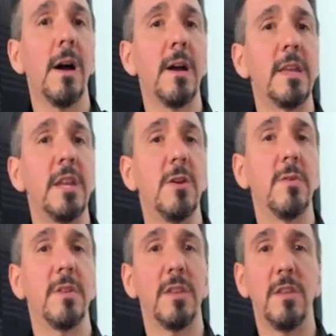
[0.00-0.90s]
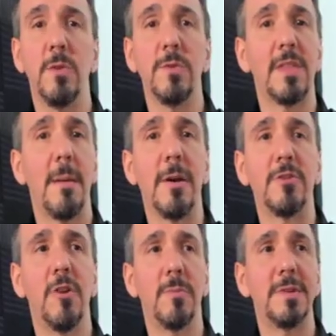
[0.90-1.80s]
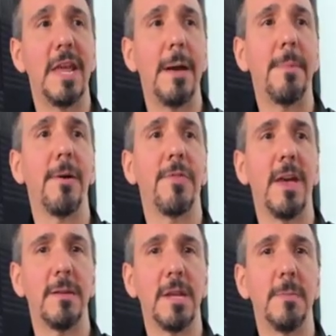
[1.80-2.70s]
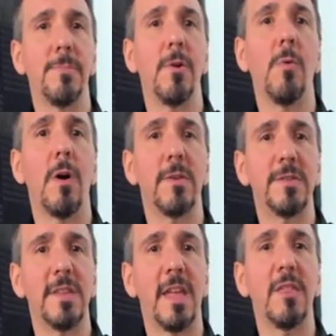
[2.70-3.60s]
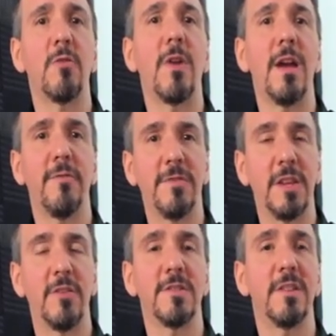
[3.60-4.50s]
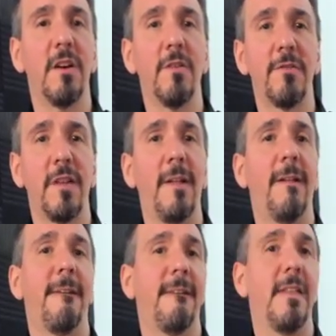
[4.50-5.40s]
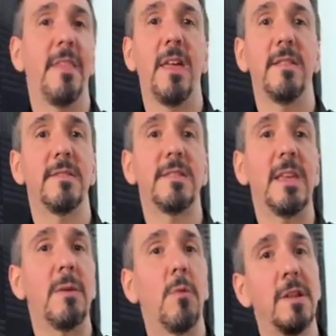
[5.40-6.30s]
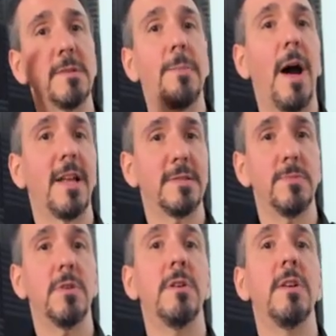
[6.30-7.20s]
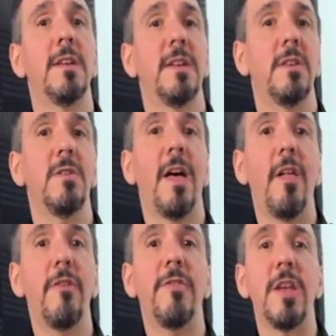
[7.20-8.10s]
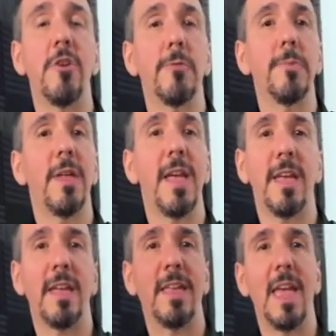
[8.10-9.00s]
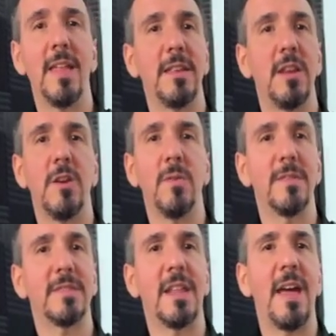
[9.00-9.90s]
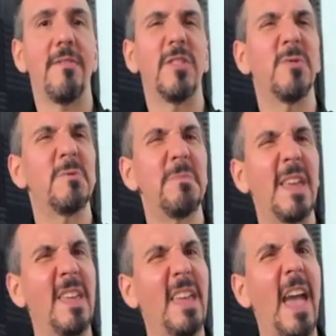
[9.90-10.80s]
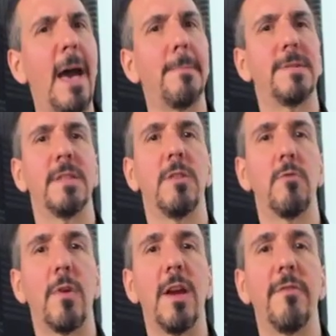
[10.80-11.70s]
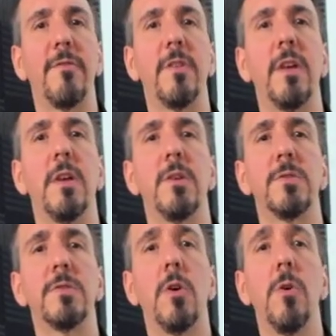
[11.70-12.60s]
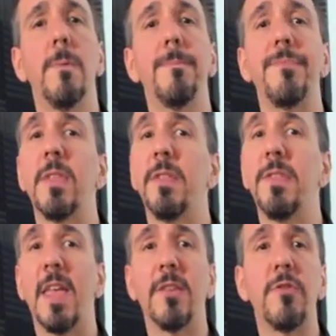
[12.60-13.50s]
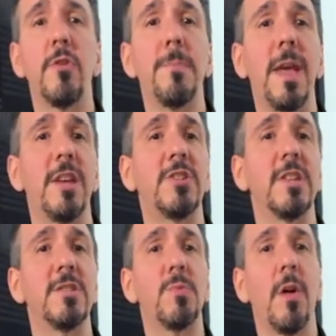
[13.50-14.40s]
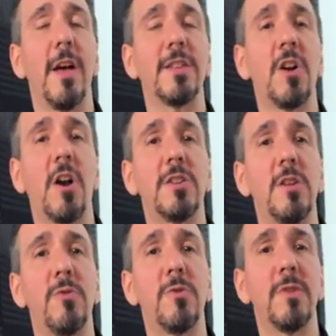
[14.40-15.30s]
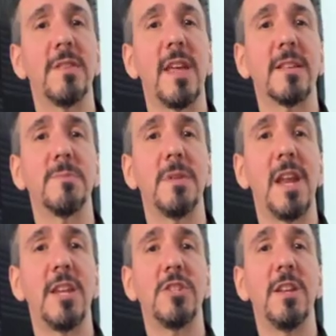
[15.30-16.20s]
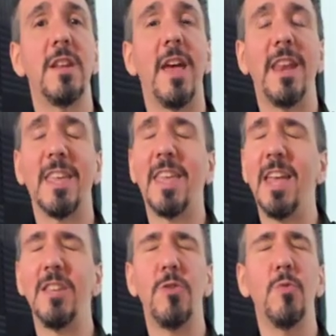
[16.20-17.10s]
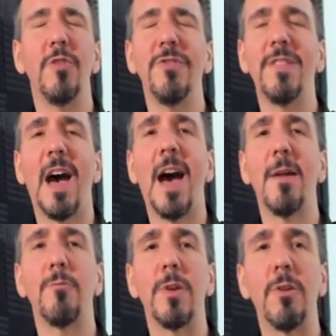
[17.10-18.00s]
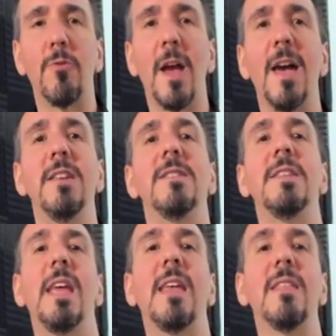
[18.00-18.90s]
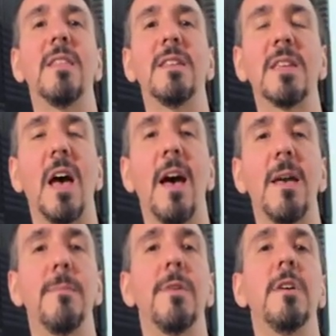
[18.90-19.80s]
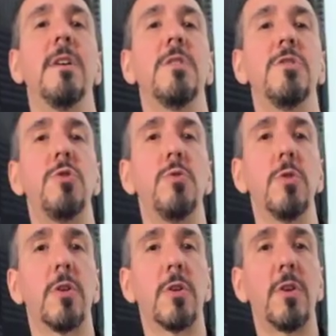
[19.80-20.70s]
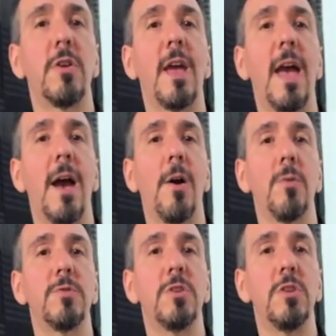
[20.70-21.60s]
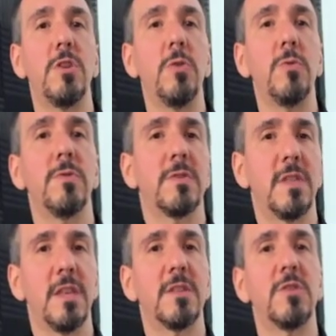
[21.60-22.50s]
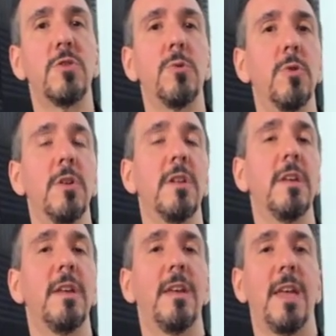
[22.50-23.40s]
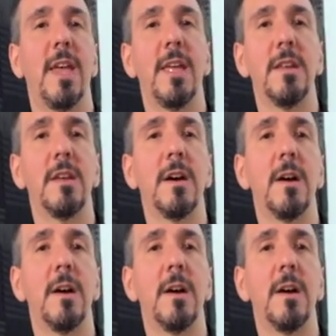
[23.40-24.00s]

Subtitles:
you know, use that metronome, tap out that tempo while you sing the riff to yourself, and then see what's possible. It'll elevate your playing. Again, you know, instead of having those big gaps in the riff. So thanks for your patience while I talk to you through this explanation. And again, you will not regret taking the time to learn how to use this tool. And,